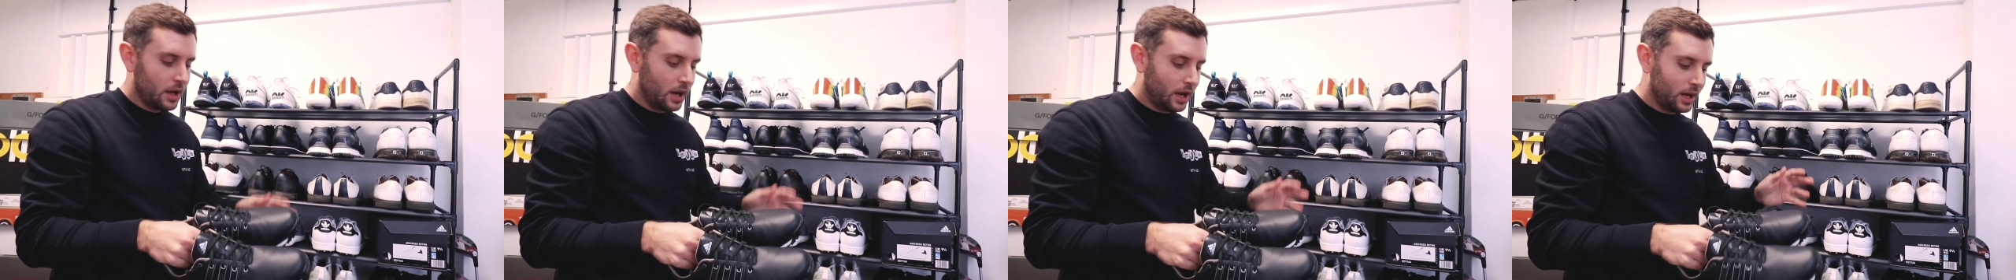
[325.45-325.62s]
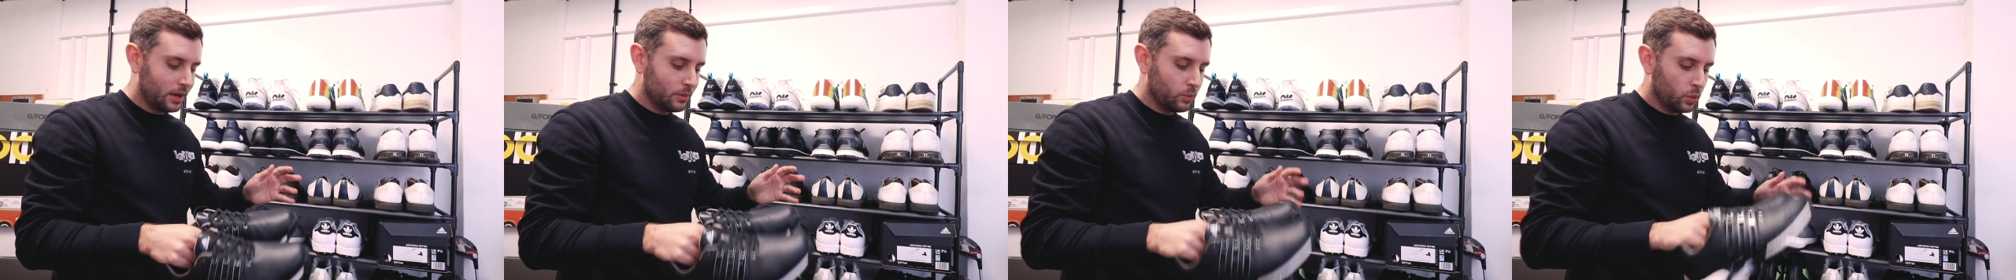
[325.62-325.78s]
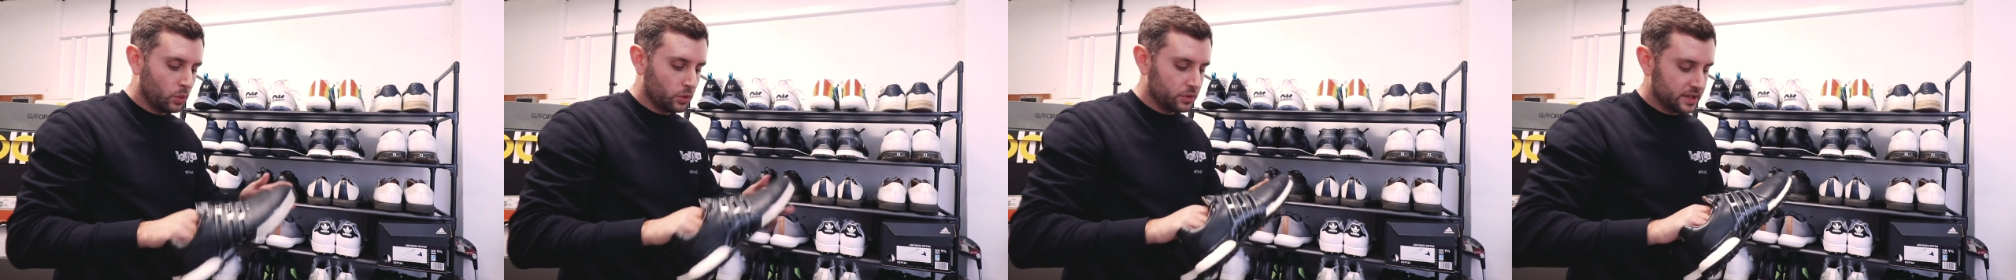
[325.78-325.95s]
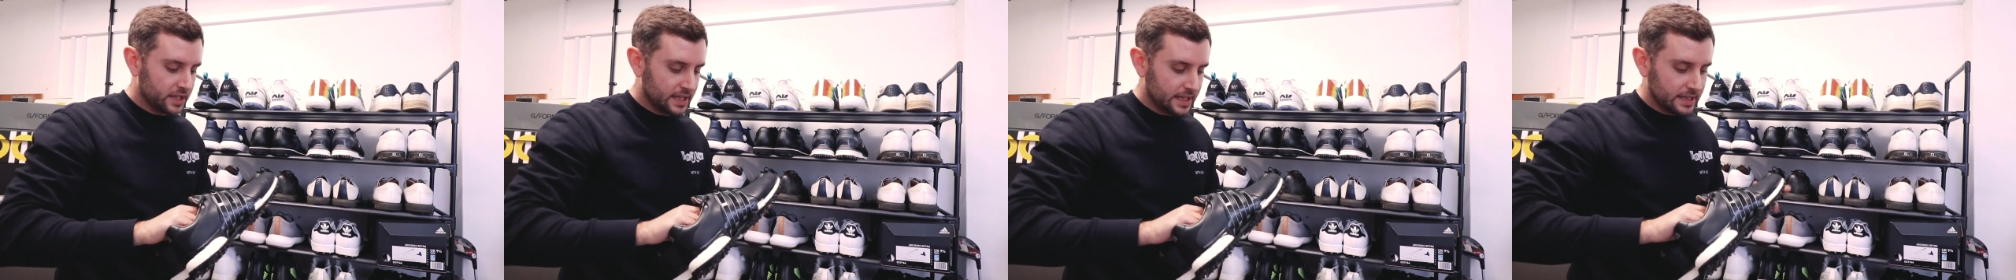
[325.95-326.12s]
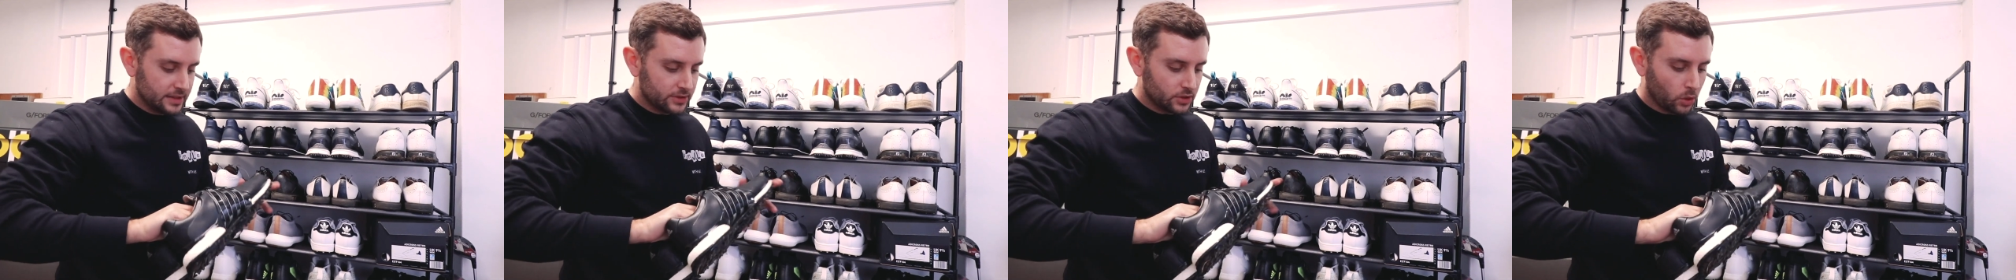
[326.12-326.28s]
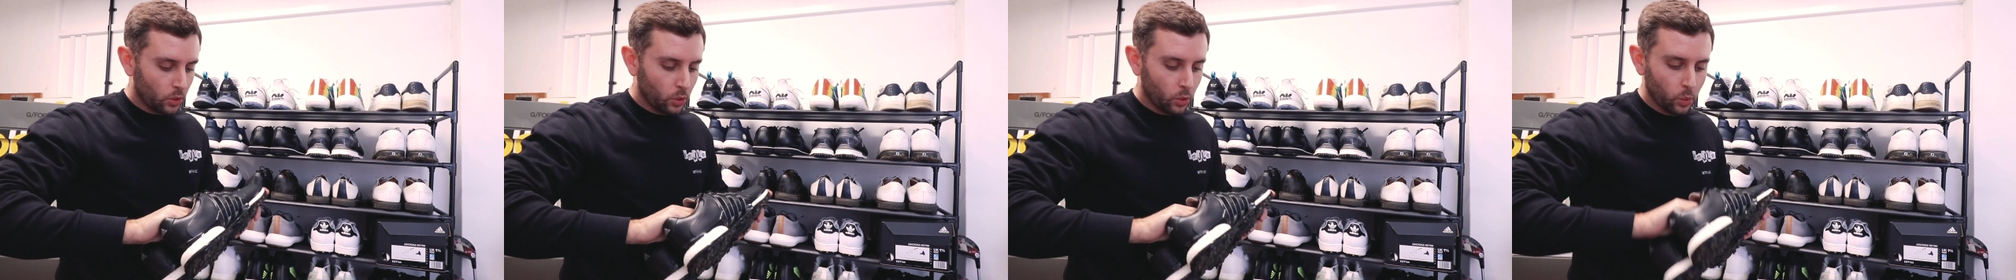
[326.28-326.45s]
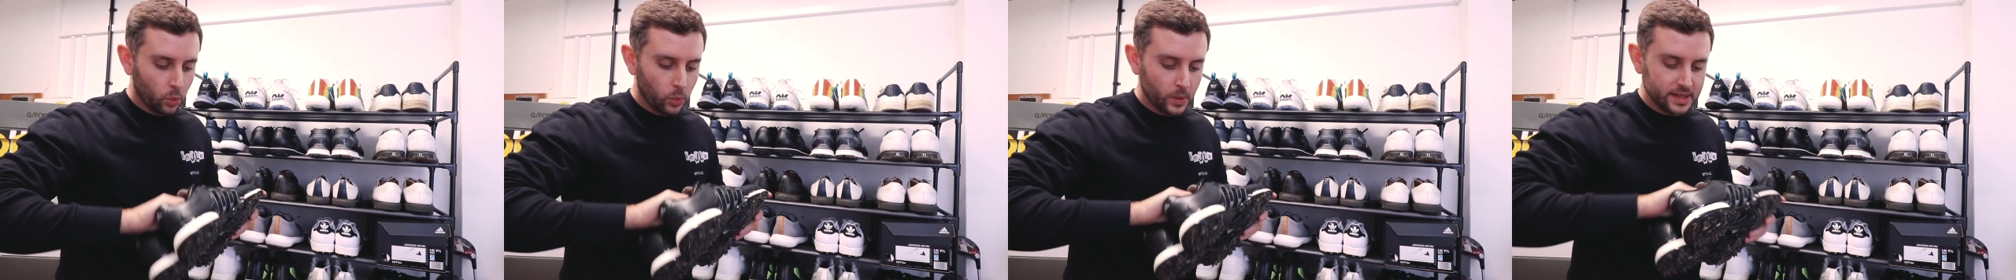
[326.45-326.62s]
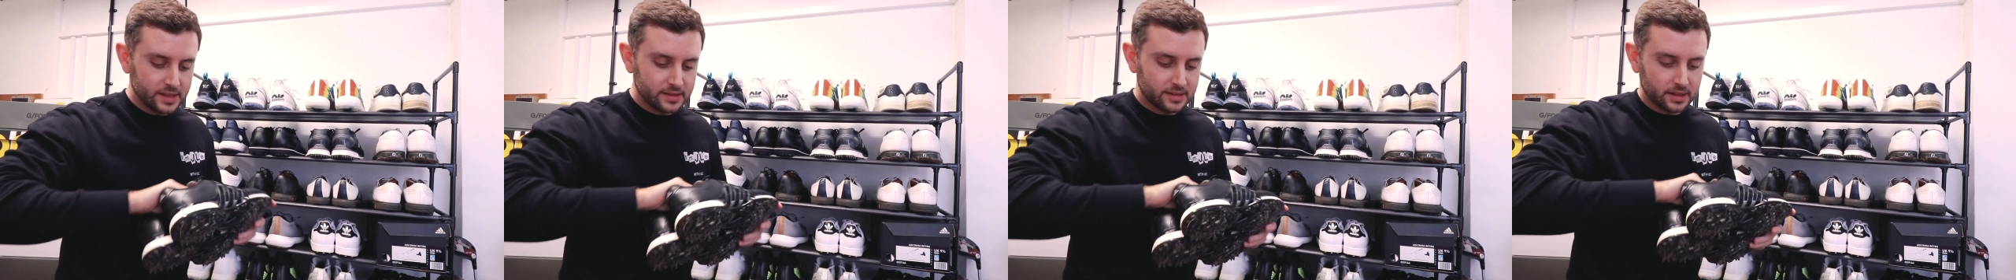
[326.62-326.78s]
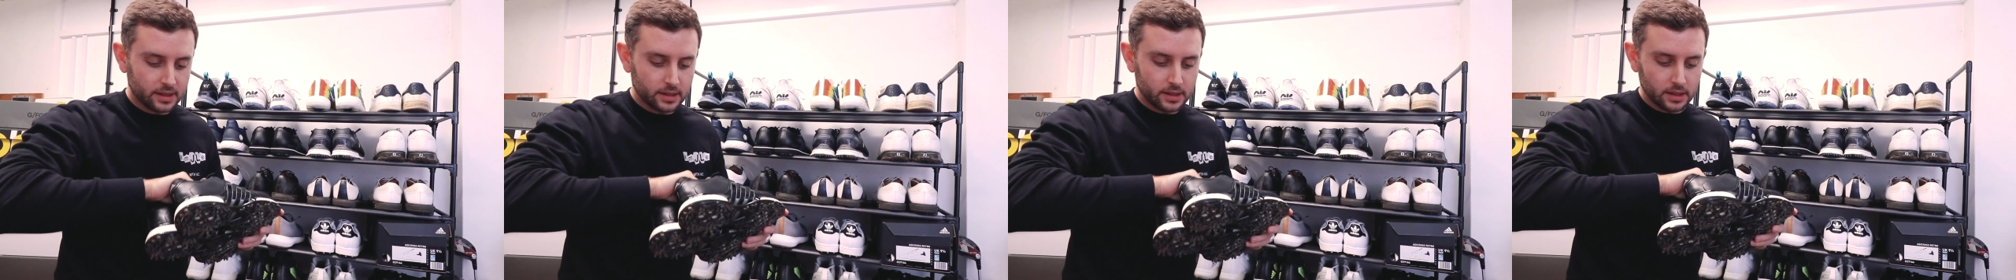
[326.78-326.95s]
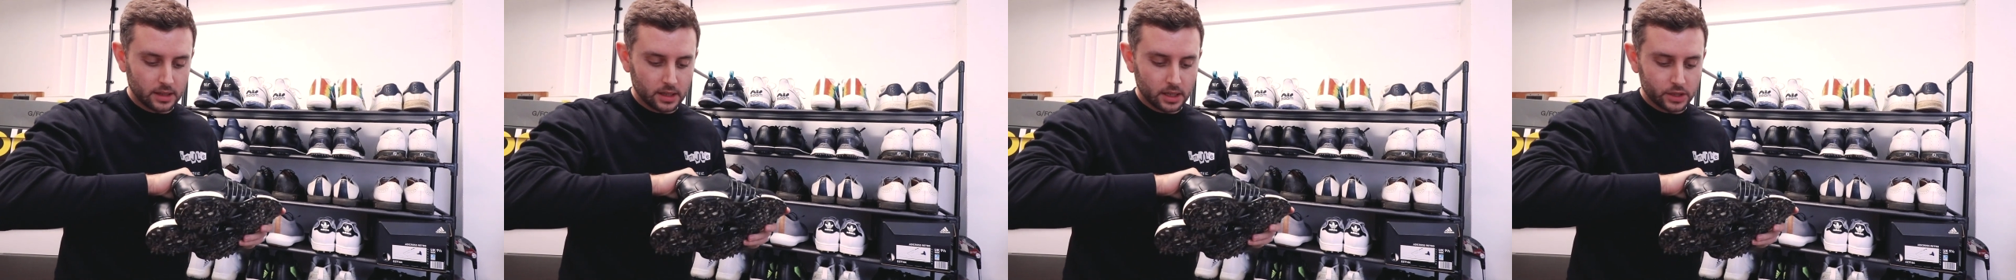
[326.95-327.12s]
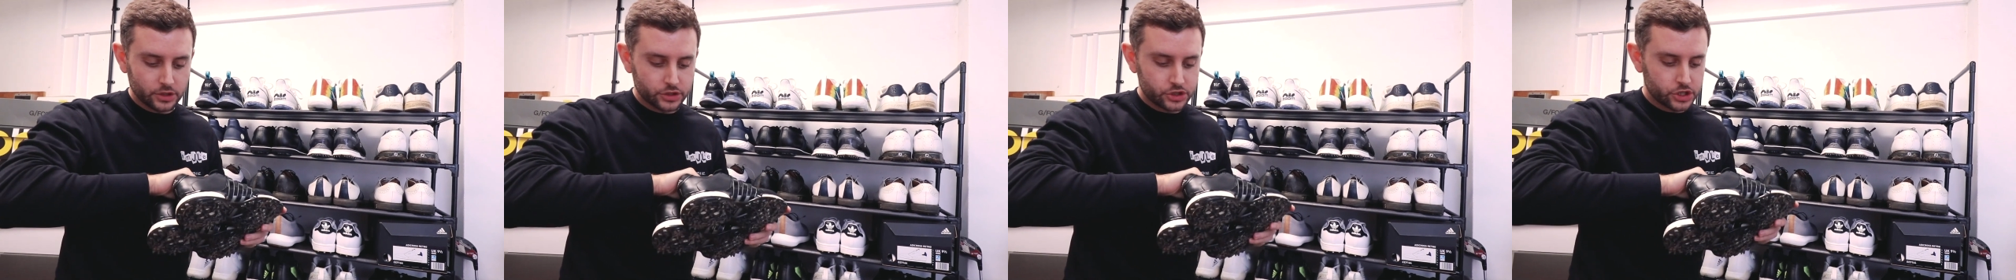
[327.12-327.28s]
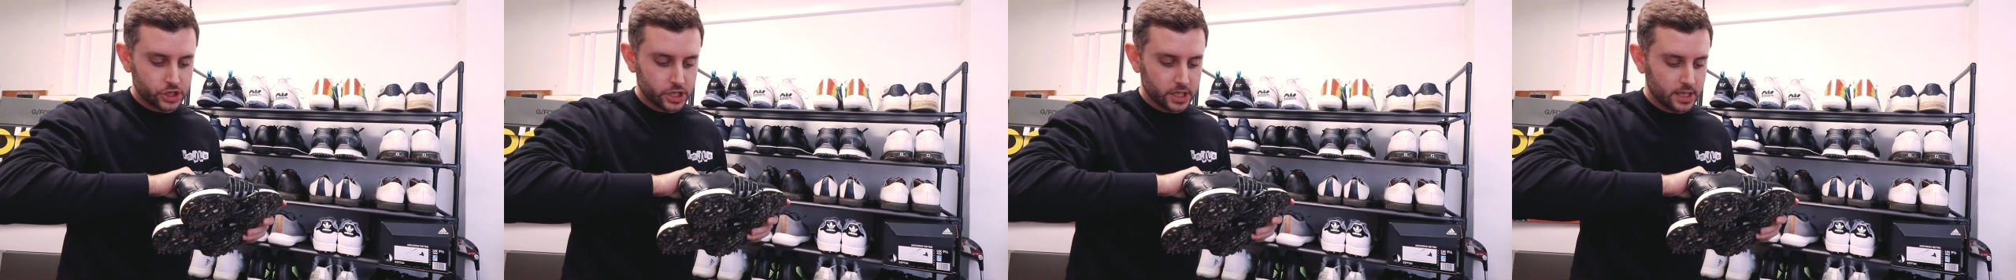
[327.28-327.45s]
I wore these all winter
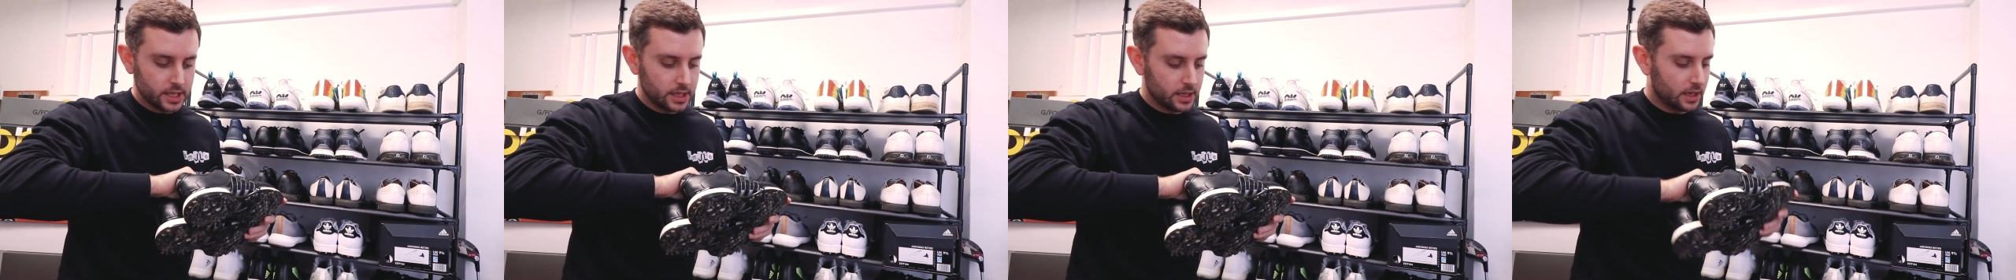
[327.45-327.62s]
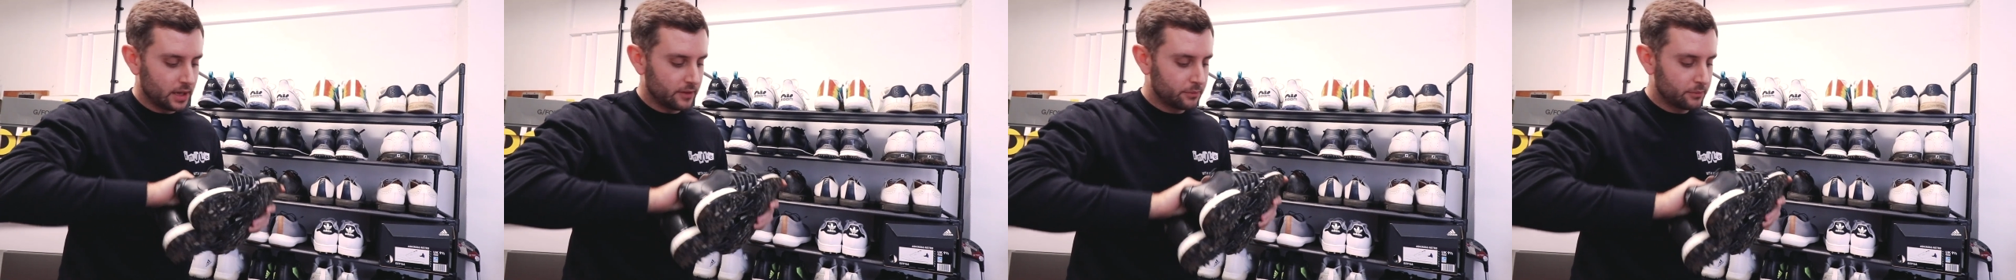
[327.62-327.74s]
last year.